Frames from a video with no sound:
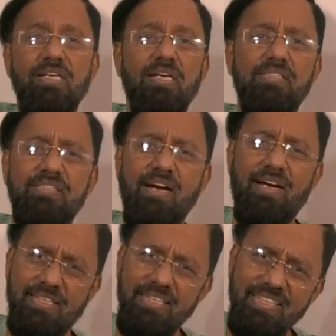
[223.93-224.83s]
It's
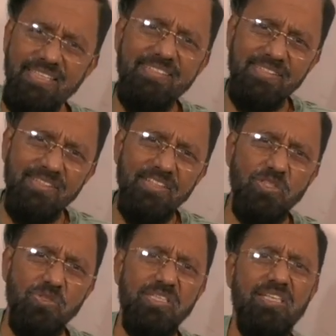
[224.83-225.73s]
hardly necessary
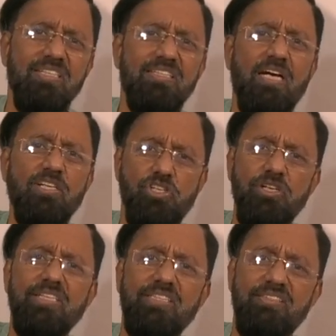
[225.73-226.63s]
to say that Akshay
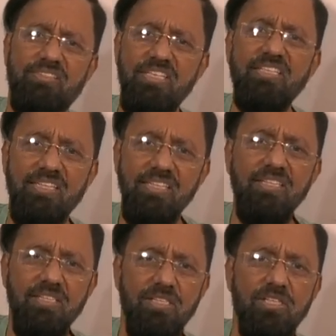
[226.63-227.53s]
and Katrina
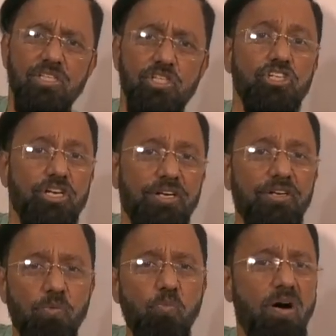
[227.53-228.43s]
share a
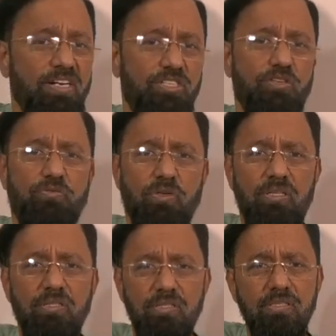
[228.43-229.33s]
wonderful
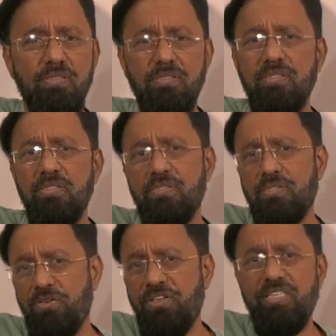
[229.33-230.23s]

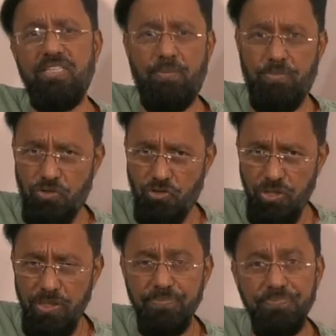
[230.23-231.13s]
screen chemistry.
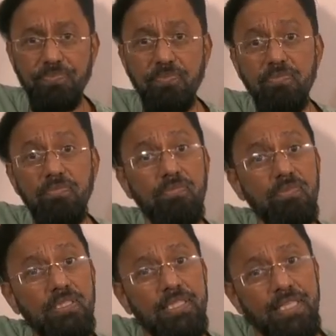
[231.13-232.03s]

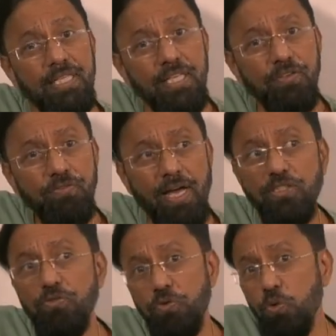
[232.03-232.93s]
In fact,
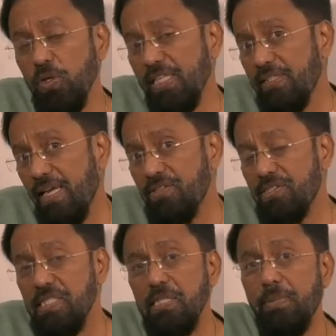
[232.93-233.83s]
if you look at their
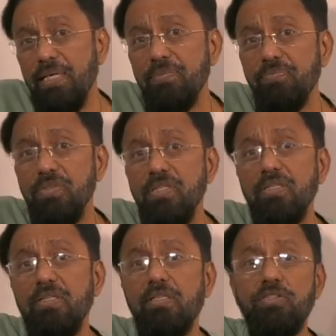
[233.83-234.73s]
cinema,
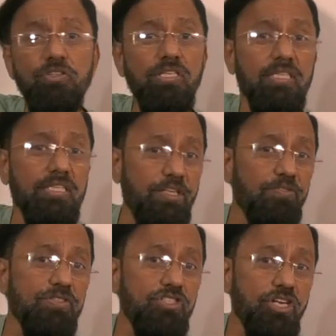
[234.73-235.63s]
Katrina Kaif
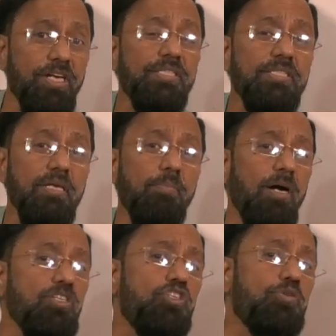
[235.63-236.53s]
shares a
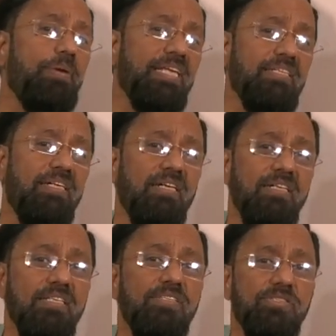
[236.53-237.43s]
much better
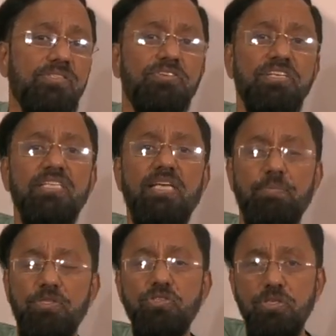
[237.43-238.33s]
screen
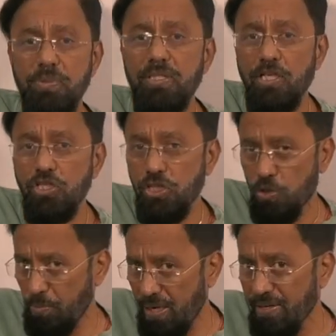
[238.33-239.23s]
chemistry with Akshay
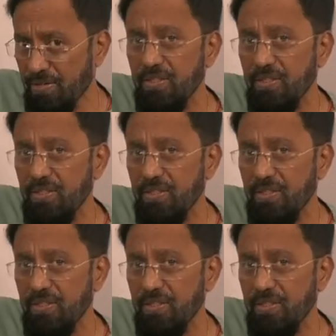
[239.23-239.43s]
Kumar